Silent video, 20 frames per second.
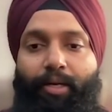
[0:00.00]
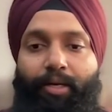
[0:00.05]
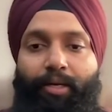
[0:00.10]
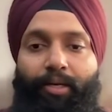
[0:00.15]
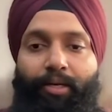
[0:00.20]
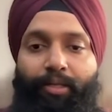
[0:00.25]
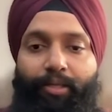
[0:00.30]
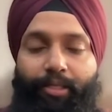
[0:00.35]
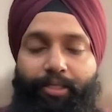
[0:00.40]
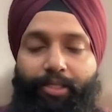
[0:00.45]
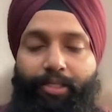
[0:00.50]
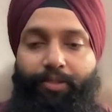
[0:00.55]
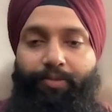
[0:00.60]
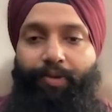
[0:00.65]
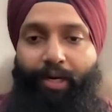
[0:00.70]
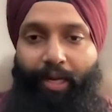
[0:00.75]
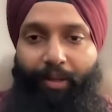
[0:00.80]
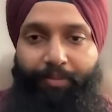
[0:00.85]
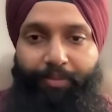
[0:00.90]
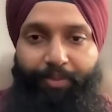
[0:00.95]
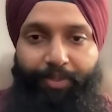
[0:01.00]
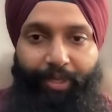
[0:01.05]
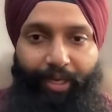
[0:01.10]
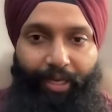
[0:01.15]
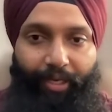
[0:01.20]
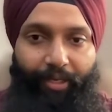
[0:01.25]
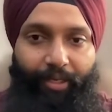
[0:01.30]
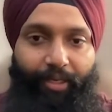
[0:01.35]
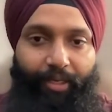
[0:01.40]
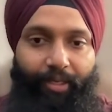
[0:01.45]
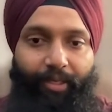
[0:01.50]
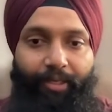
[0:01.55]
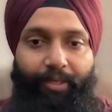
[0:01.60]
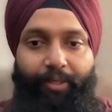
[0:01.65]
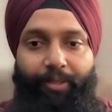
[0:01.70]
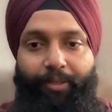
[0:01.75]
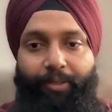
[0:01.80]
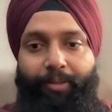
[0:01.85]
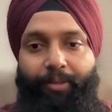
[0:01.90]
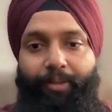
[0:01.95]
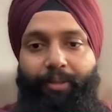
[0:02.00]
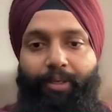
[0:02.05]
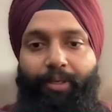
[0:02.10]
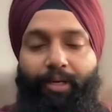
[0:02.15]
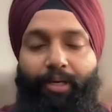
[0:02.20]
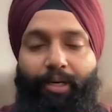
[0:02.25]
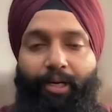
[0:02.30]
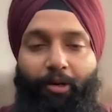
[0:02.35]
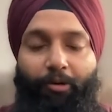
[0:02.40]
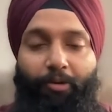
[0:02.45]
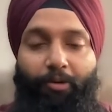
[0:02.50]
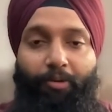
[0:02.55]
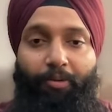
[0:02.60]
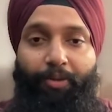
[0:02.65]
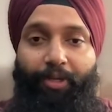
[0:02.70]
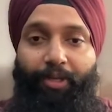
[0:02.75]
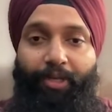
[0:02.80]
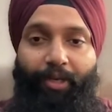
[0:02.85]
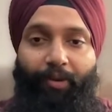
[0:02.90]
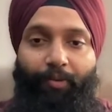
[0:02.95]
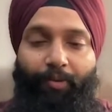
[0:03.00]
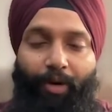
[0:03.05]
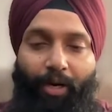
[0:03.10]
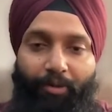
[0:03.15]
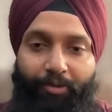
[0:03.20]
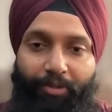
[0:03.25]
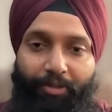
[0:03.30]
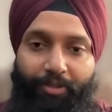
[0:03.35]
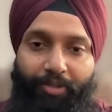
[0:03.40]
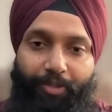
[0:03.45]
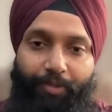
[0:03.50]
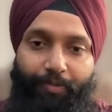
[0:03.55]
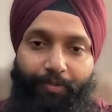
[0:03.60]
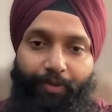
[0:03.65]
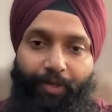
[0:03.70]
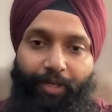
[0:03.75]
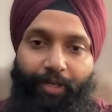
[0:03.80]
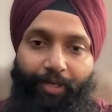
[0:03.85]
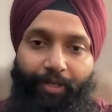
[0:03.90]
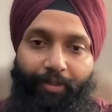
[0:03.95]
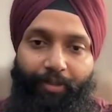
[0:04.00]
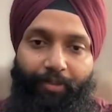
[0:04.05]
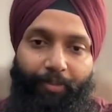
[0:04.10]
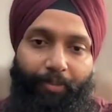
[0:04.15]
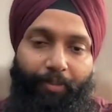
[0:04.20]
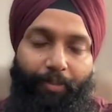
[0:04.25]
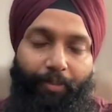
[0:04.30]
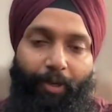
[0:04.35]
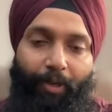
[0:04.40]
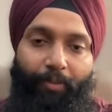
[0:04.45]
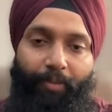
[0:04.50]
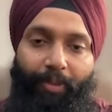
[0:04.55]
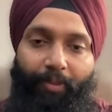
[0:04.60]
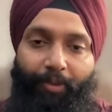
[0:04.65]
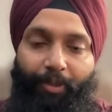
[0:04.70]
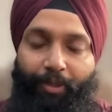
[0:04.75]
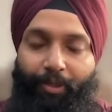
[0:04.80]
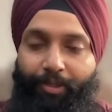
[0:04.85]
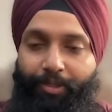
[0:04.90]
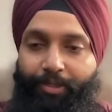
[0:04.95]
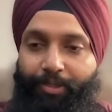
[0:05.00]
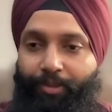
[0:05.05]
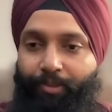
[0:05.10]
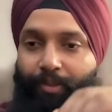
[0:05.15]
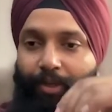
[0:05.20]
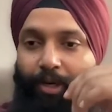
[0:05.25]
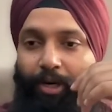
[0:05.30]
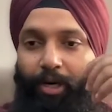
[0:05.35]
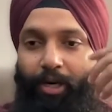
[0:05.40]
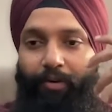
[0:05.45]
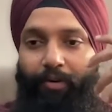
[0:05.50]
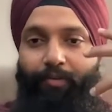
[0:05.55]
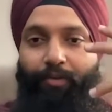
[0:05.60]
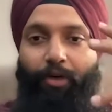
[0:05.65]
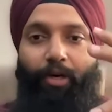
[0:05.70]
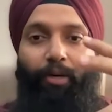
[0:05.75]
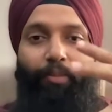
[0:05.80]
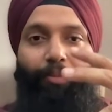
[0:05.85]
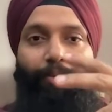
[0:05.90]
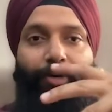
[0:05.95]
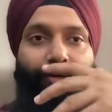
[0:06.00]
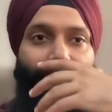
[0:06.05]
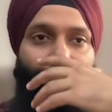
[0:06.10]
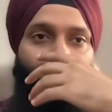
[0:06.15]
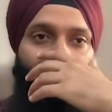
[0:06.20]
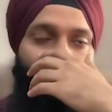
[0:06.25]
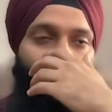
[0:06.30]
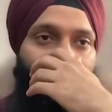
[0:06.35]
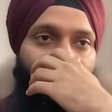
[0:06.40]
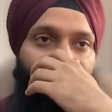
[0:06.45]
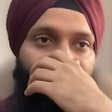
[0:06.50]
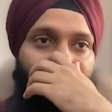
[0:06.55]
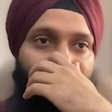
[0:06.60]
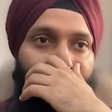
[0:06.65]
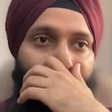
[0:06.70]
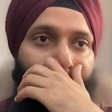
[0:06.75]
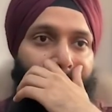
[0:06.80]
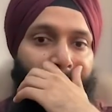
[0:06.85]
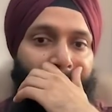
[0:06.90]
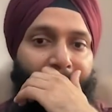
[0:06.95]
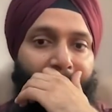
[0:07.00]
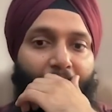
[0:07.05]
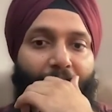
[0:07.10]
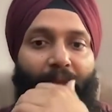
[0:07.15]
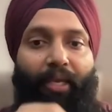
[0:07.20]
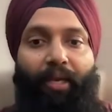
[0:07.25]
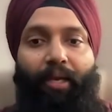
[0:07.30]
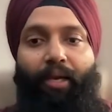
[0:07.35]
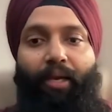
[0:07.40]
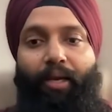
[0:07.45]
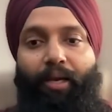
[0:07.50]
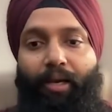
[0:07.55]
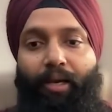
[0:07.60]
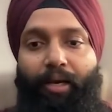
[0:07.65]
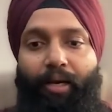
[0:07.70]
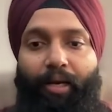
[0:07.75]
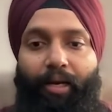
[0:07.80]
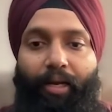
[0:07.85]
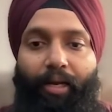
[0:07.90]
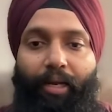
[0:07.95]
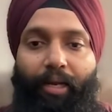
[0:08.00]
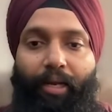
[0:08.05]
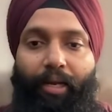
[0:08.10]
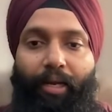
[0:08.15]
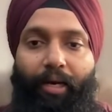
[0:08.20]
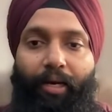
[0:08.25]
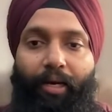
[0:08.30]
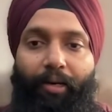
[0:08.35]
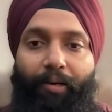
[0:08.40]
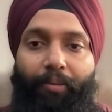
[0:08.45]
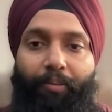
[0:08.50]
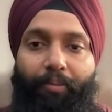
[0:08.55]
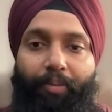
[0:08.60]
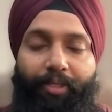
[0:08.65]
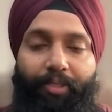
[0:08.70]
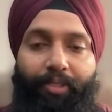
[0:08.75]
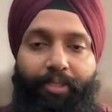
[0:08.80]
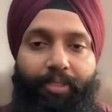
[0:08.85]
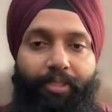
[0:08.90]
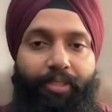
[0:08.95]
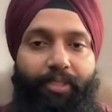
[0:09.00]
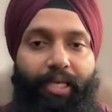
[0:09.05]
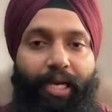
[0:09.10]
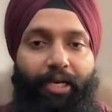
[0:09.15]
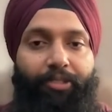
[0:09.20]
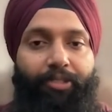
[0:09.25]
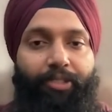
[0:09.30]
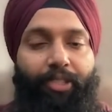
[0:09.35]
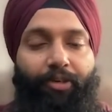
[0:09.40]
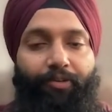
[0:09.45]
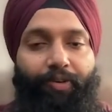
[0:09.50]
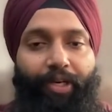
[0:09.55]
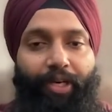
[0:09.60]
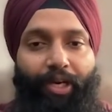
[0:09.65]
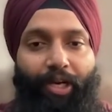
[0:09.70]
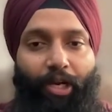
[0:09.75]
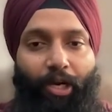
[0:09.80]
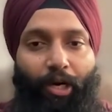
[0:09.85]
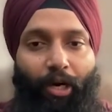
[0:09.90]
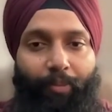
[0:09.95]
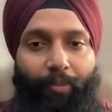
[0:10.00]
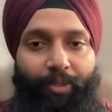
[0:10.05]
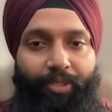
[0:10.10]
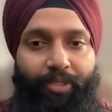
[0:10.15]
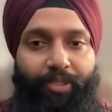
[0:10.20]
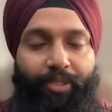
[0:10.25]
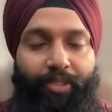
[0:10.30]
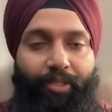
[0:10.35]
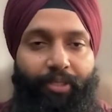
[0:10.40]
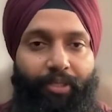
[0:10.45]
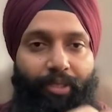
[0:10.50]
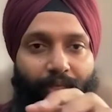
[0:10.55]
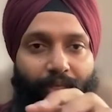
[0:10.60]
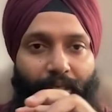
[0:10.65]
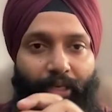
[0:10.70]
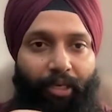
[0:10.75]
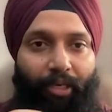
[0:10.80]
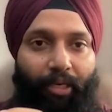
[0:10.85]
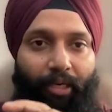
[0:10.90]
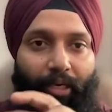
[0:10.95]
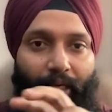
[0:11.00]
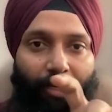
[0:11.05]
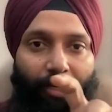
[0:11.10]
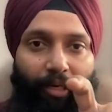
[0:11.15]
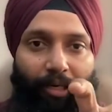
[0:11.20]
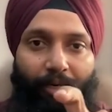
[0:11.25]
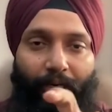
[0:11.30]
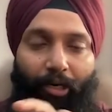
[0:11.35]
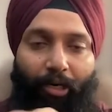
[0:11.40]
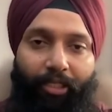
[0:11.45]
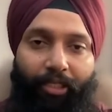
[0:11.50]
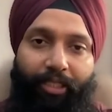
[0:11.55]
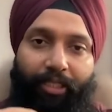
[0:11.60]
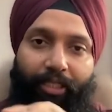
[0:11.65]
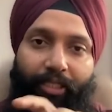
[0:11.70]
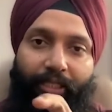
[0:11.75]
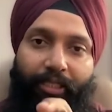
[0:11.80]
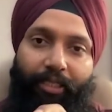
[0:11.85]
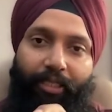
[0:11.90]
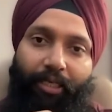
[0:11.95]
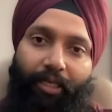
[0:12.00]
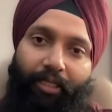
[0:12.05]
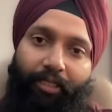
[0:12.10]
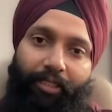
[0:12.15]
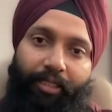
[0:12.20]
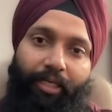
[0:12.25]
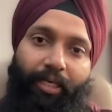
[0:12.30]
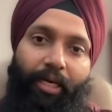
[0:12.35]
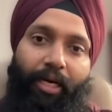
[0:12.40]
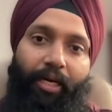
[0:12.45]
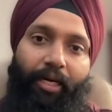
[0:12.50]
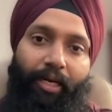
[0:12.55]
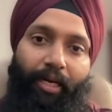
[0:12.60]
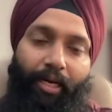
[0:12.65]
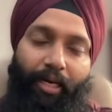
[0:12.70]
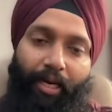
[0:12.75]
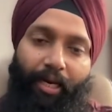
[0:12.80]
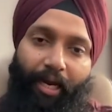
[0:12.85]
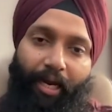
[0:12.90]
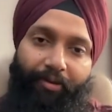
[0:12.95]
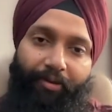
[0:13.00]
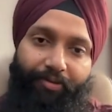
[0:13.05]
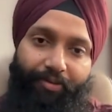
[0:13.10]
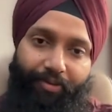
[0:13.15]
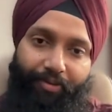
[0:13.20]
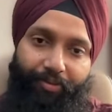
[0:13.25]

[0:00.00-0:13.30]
This is what I am saying. Now you may be thinking, wow, this is weird. Probably because you may not have thought about it earlier. But this is actually a very common logical structure in our daily lives.